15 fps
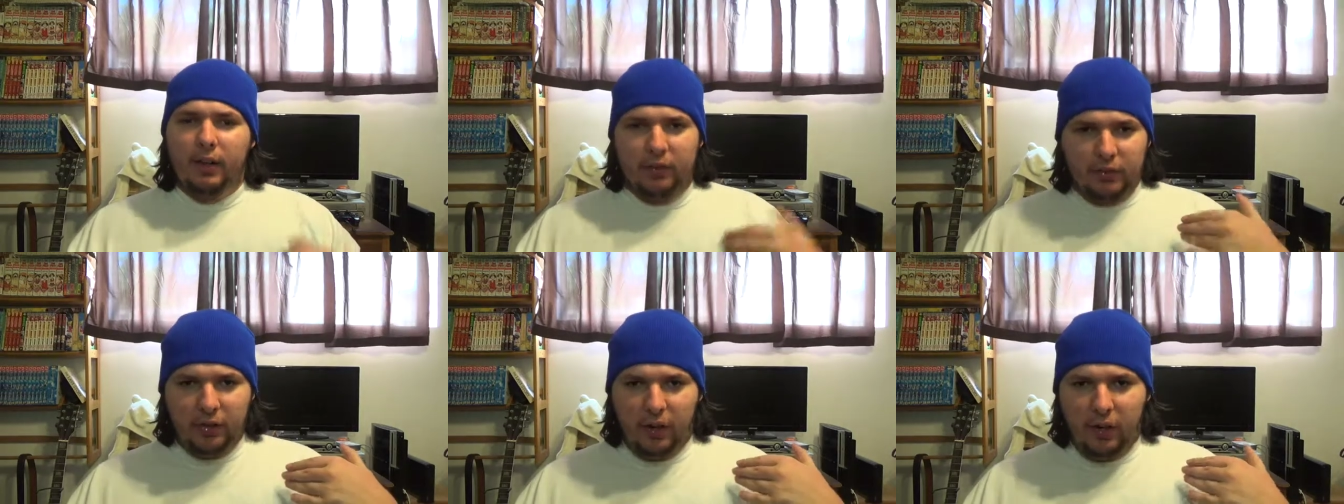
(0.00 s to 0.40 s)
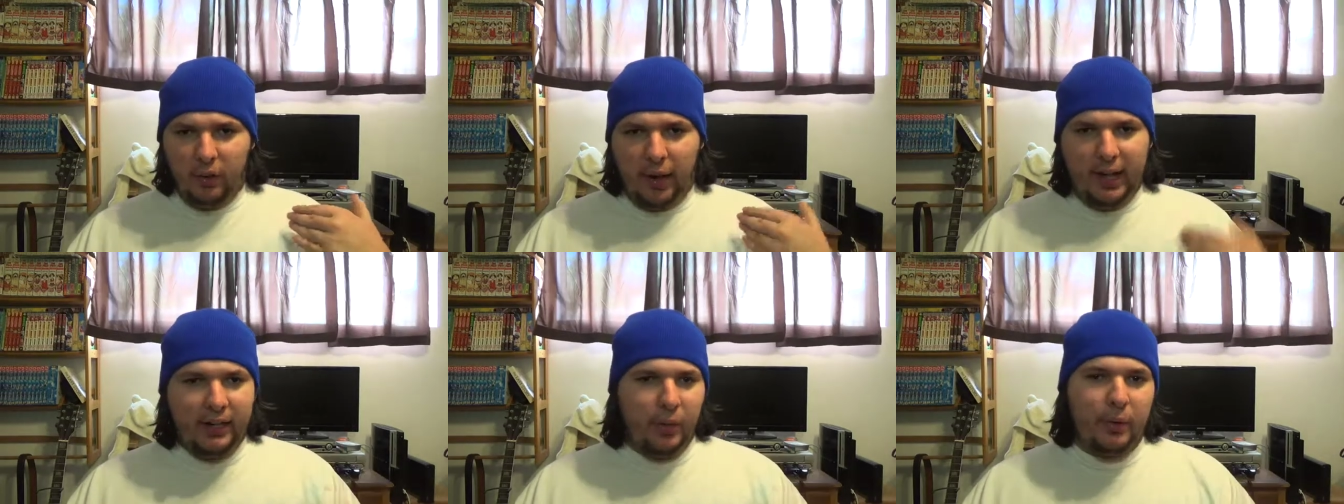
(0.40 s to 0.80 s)

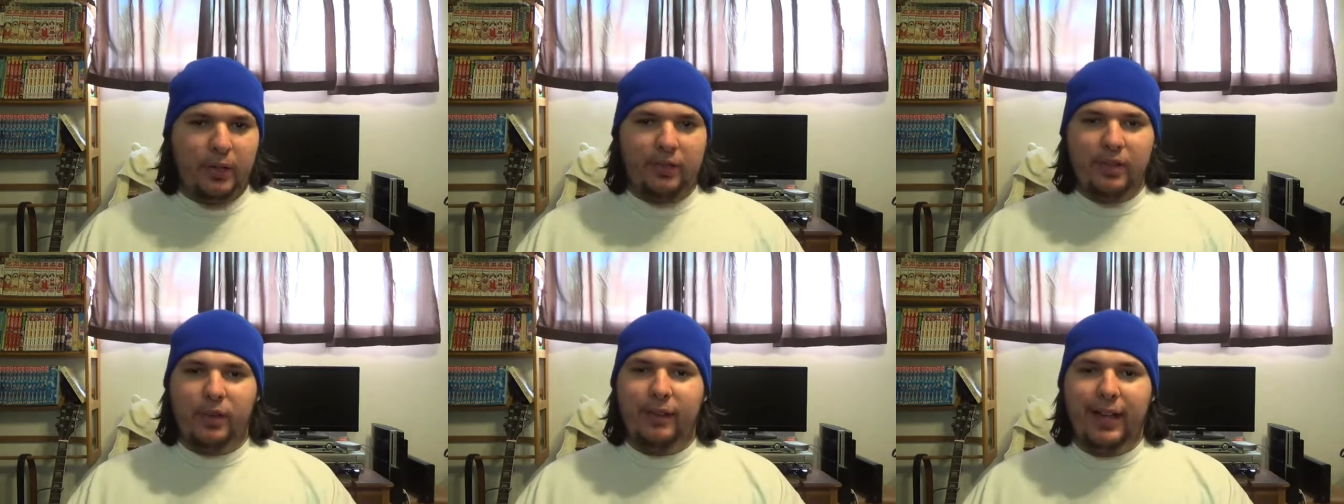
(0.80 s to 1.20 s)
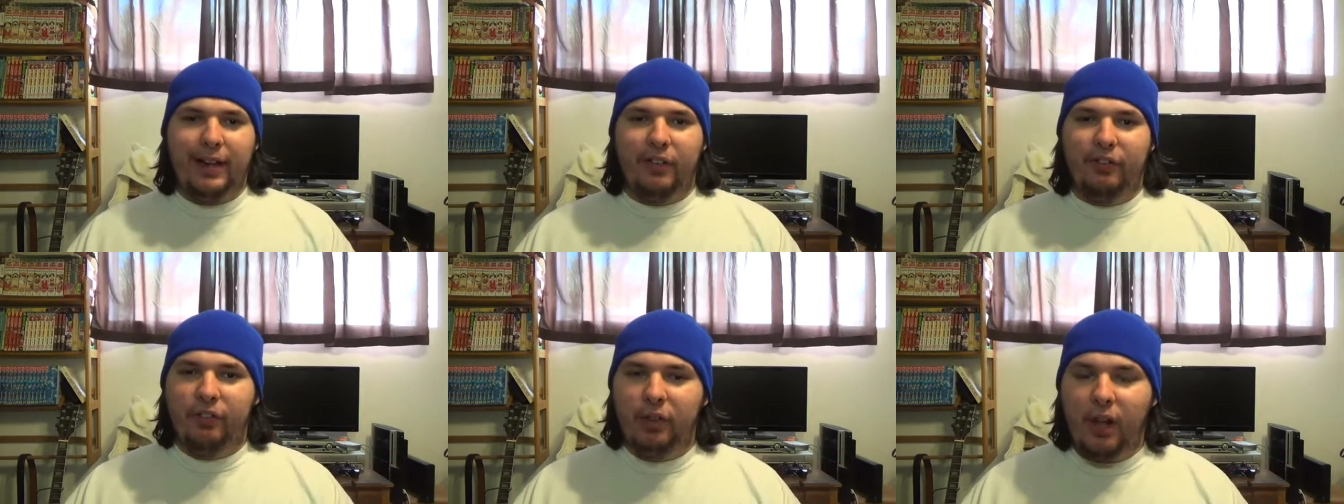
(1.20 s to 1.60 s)
So I don't consider that
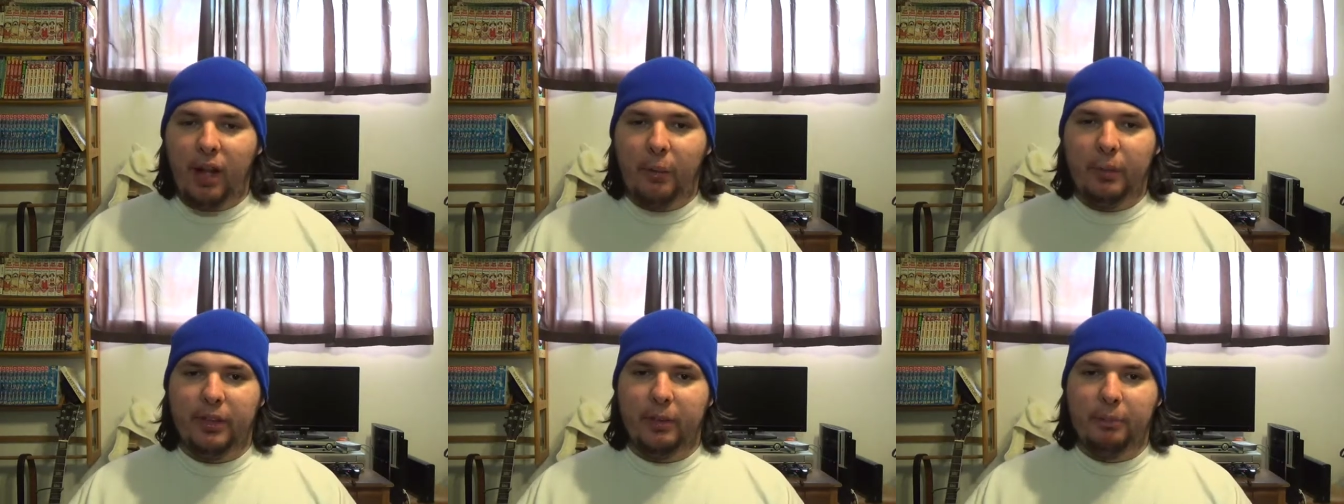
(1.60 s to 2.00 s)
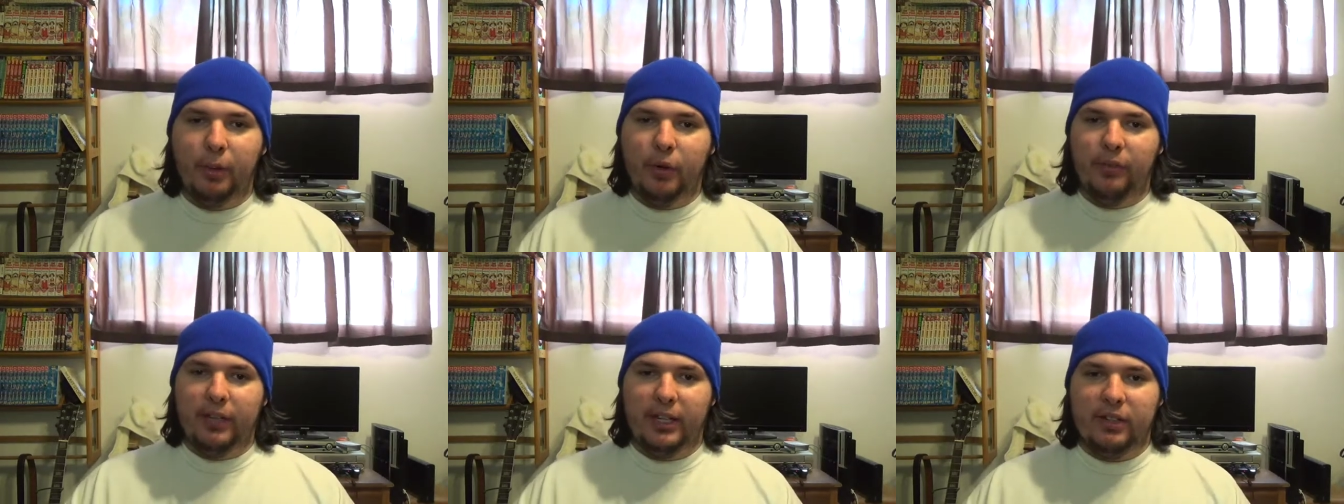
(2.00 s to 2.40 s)
a flaw with the
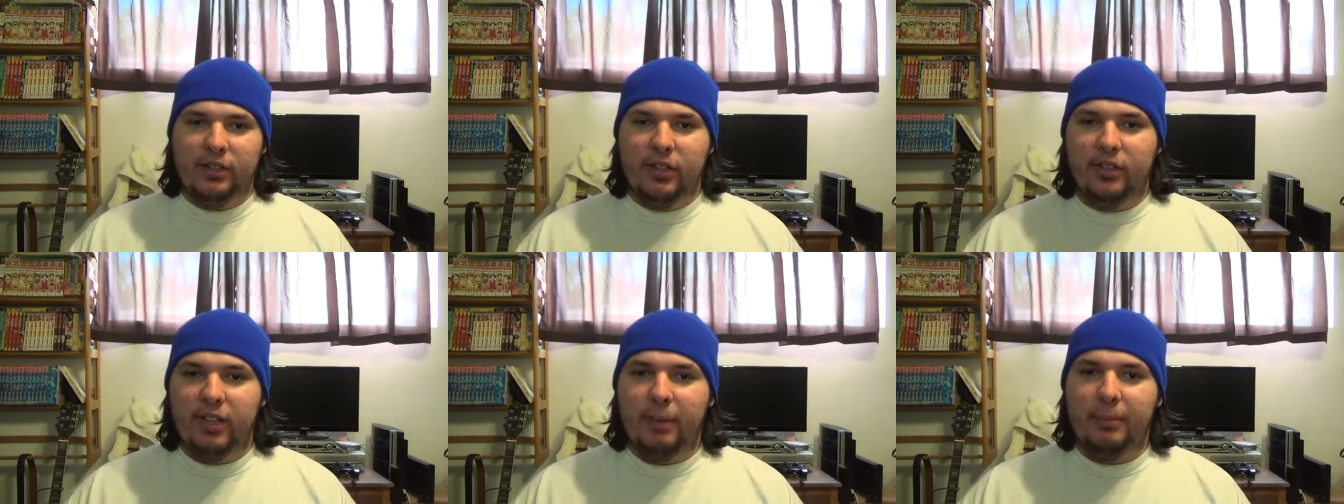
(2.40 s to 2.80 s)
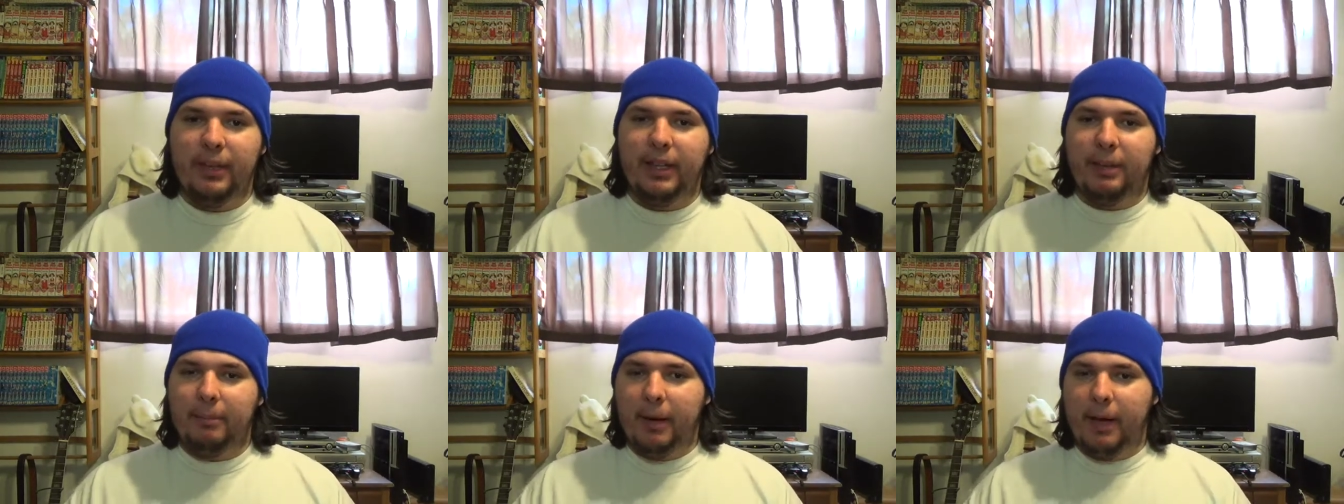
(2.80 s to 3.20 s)
movie. It's just
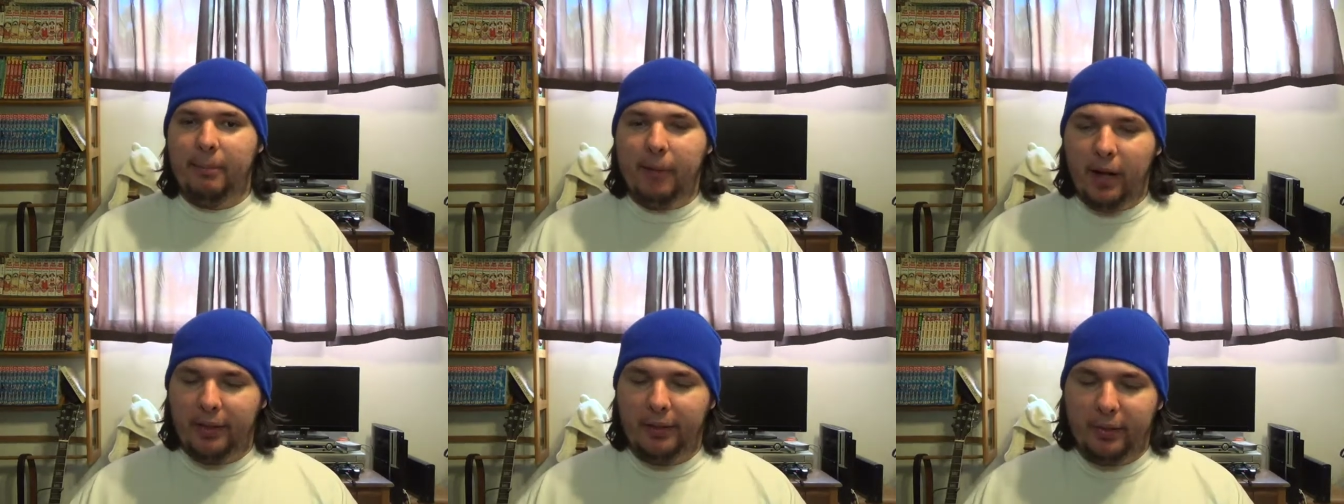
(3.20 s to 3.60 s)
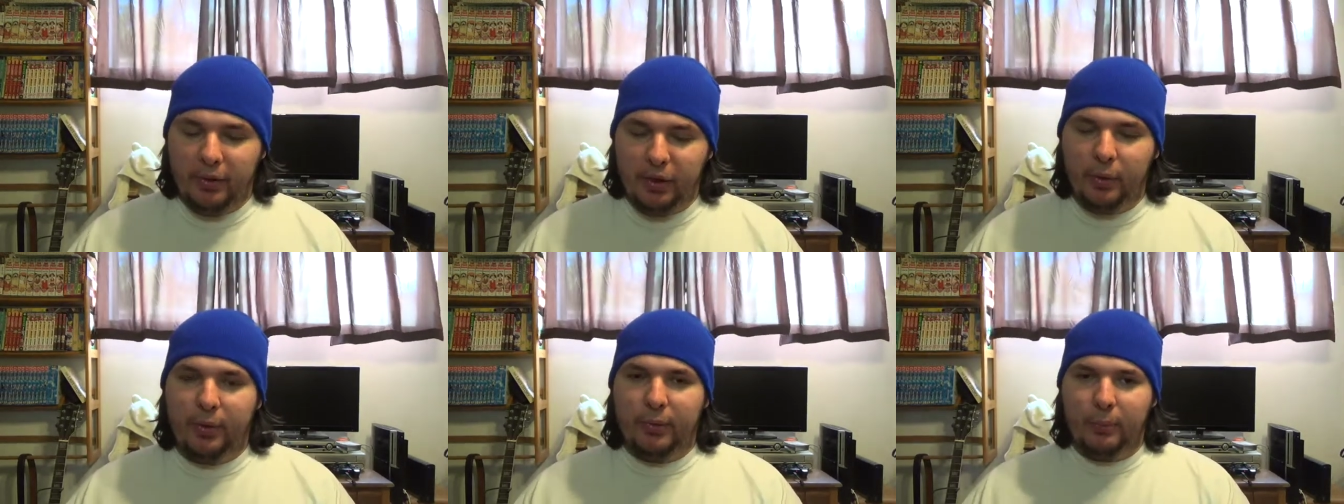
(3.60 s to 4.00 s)
something that might bother
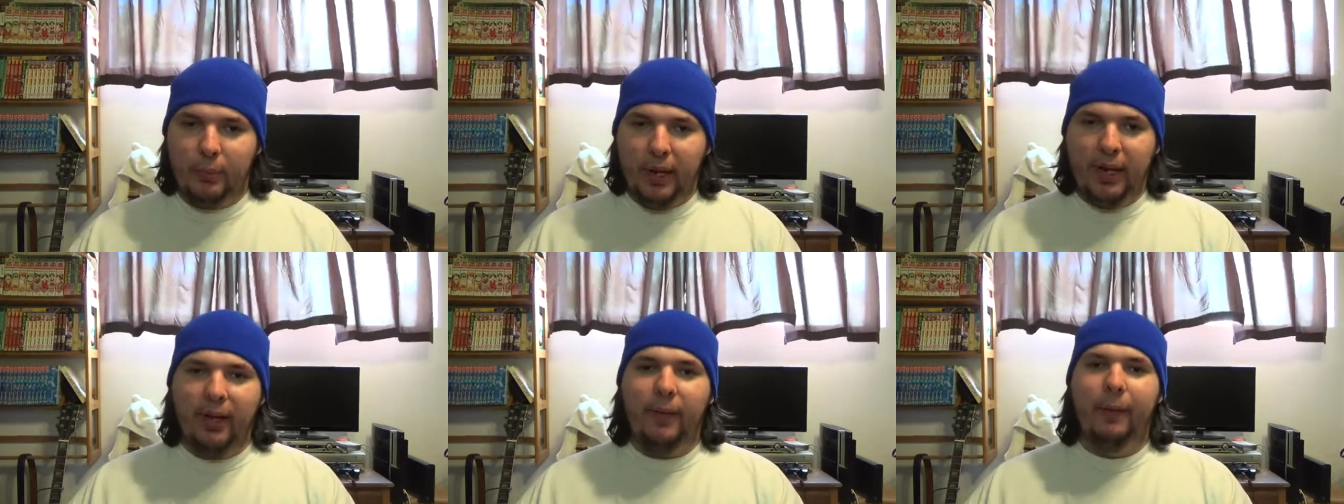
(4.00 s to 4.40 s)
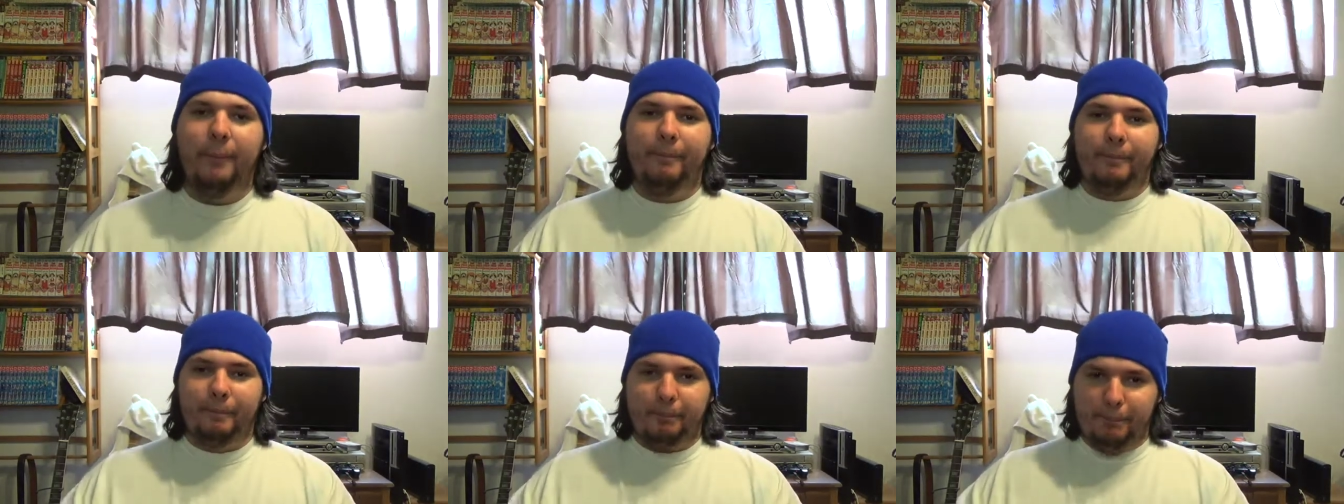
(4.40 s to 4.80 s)
you as well.